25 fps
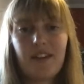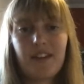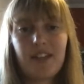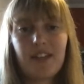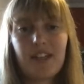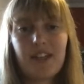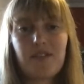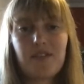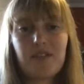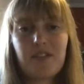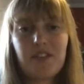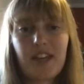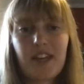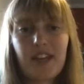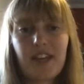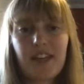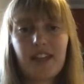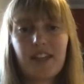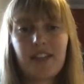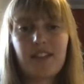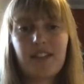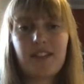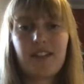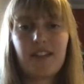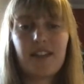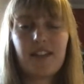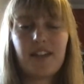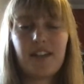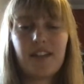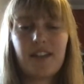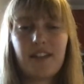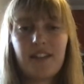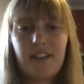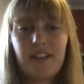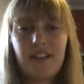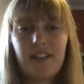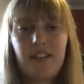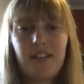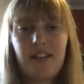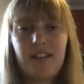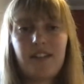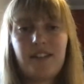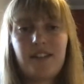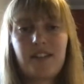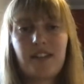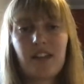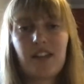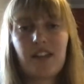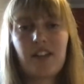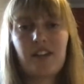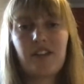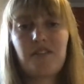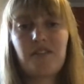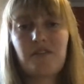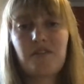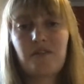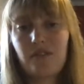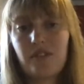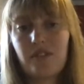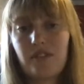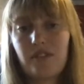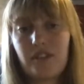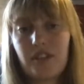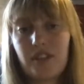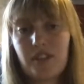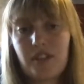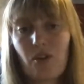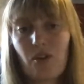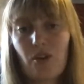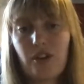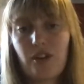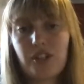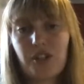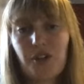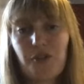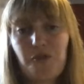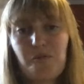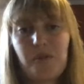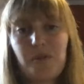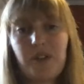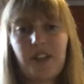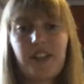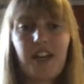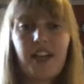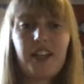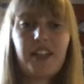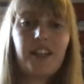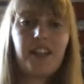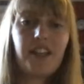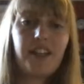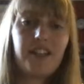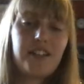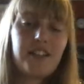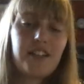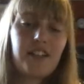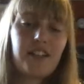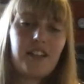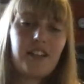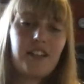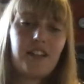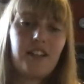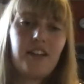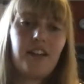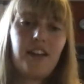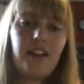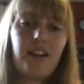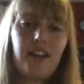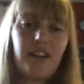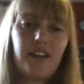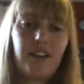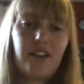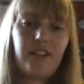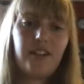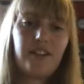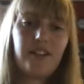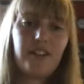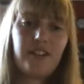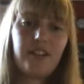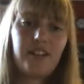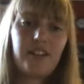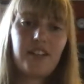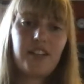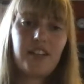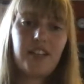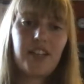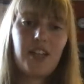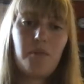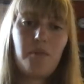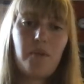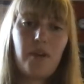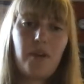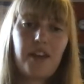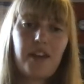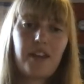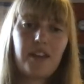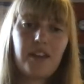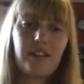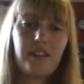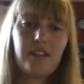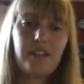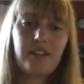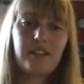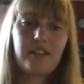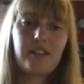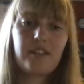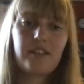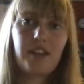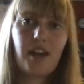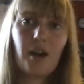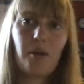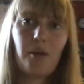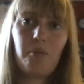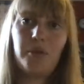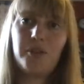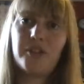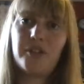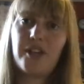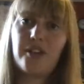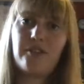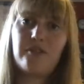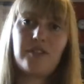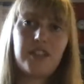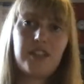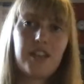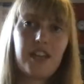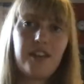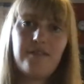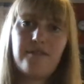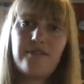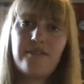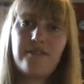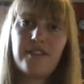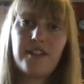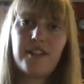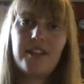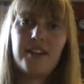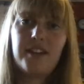of sticking to the Scottish Government guidelines and keeping Campbelltown safe,